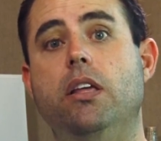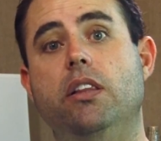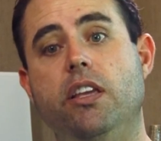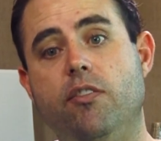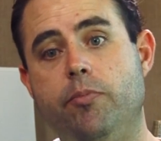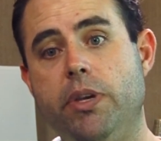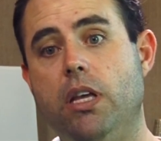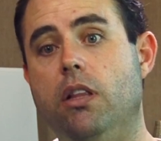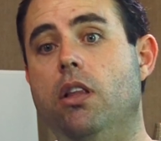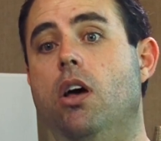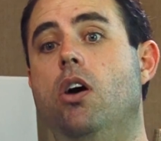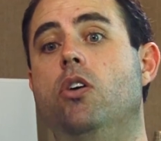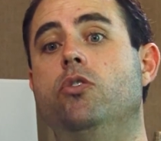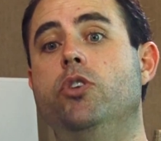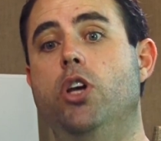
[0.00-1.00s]
leave me
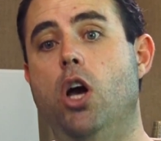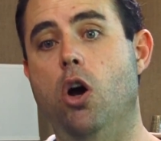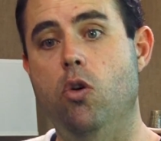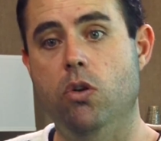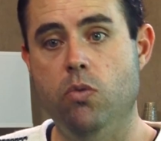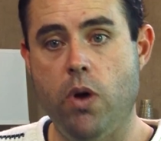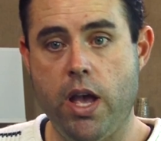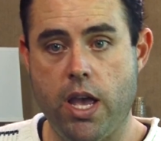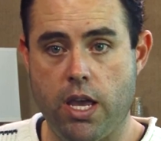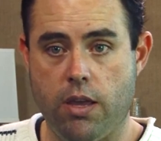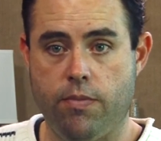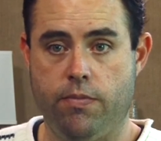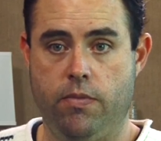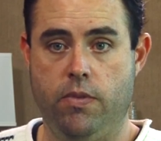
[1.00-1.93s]
alone, go away.